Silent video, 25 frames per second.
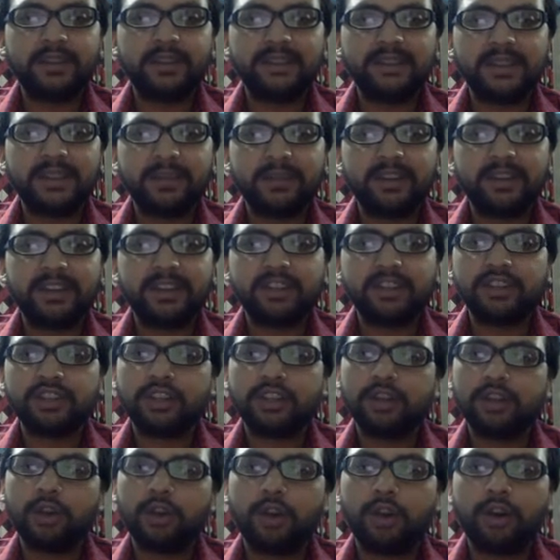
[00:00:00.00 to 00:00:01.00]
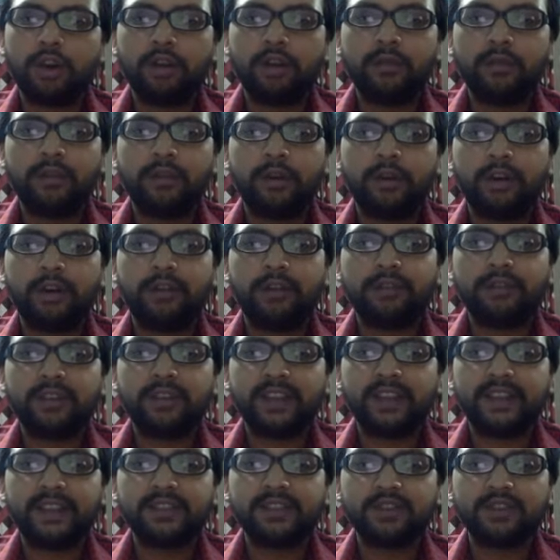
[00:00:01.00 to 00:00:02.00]
dissemination of
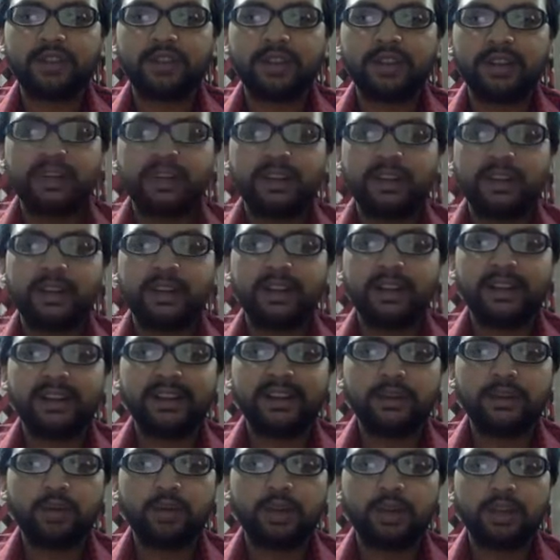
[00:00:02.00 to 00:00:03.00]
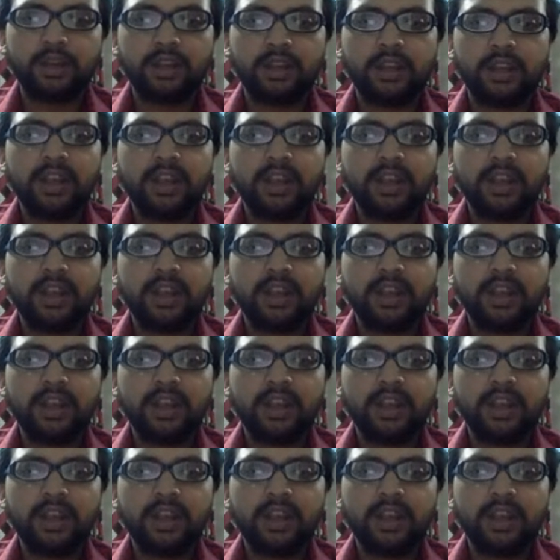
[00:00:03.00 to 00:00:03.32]
text on network,